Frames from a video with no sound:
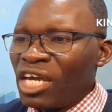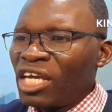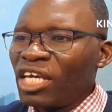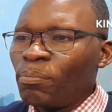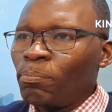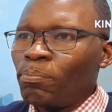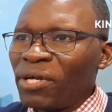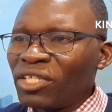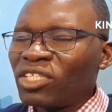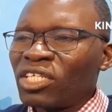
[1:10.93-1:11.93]
he
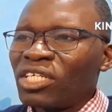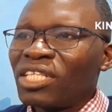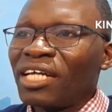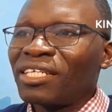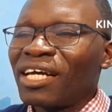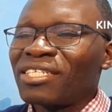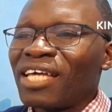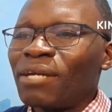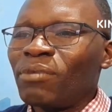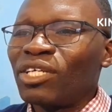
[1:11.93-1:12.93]
picked that
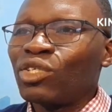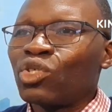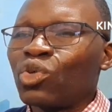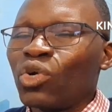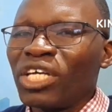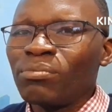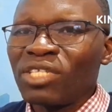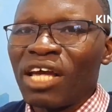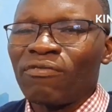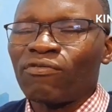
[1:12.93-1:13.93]
assignment to
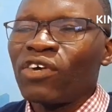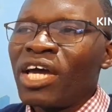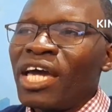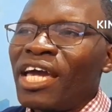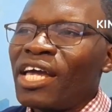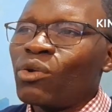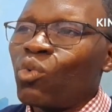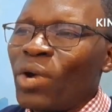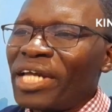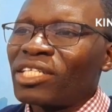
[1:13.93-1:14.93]
himself
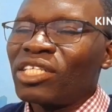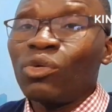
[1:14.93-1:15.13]
and went.